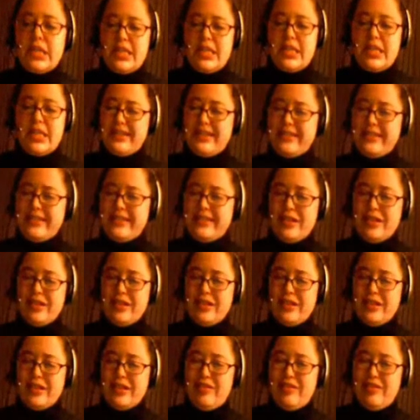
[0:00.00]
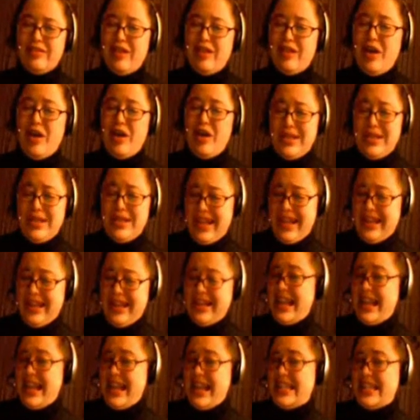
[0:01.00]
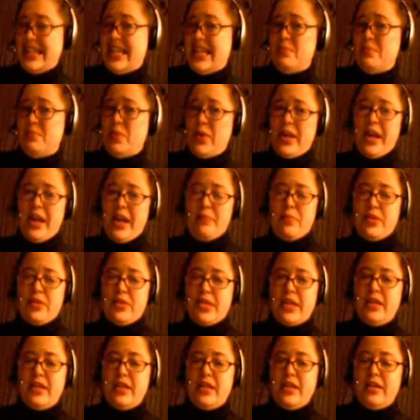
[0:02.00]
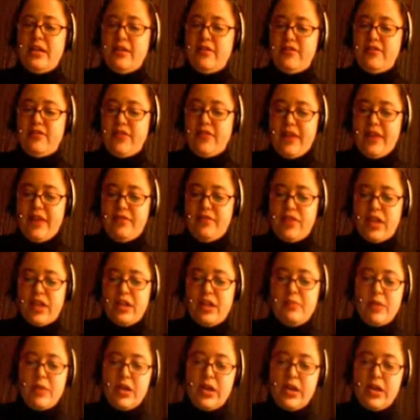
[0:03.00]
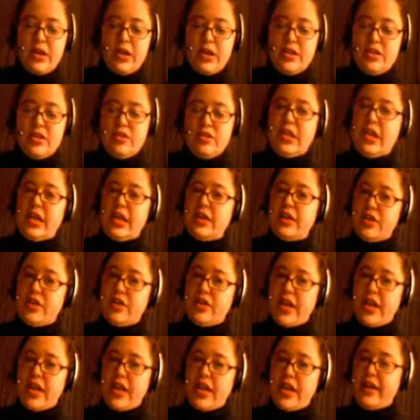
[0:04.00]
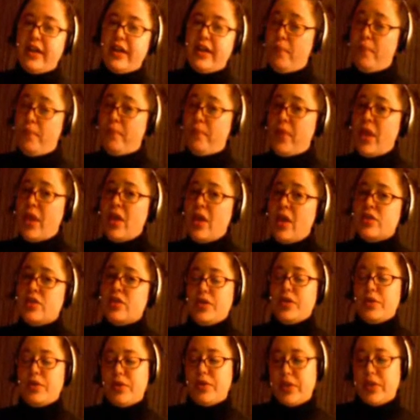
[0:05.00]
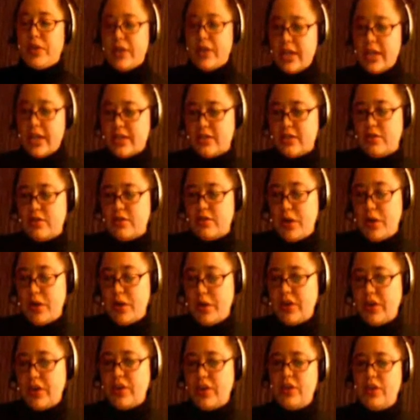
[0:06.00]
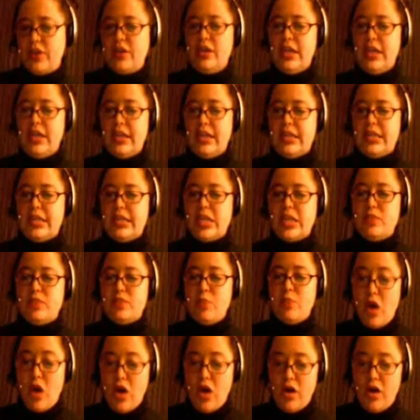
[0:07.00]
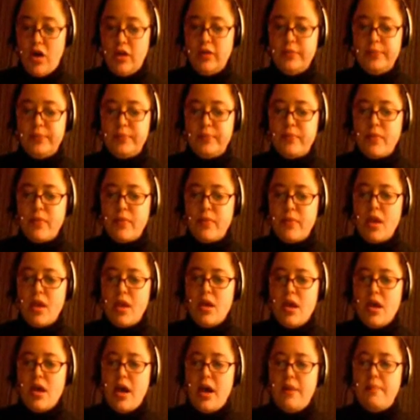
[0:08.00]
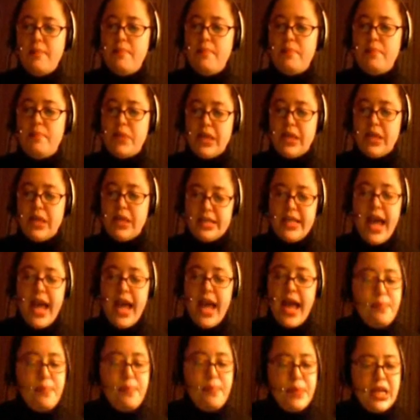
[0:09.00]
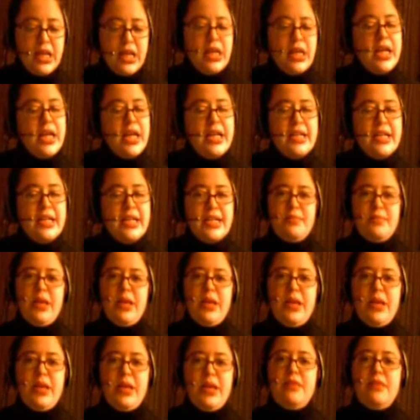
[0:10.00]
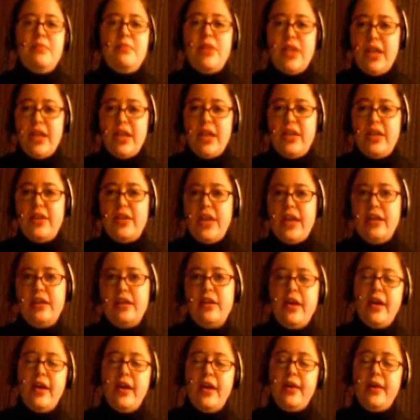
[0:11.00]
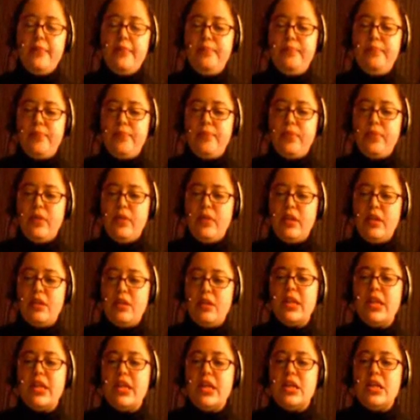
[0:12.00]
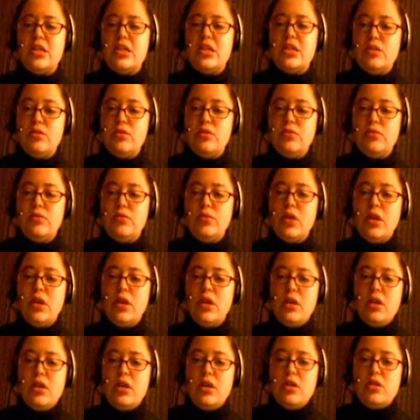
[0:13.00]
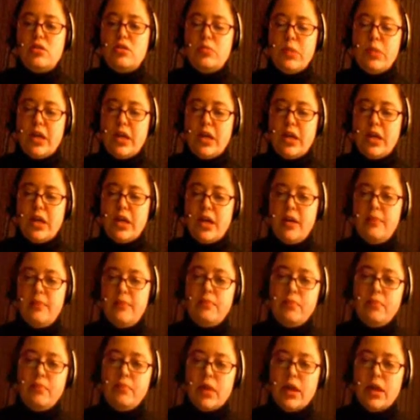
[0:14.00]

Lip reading: but it's still low at like 18.9% of African Americans using the internet at home. So although there is growth, it's small, but and it does make them think that the ability to become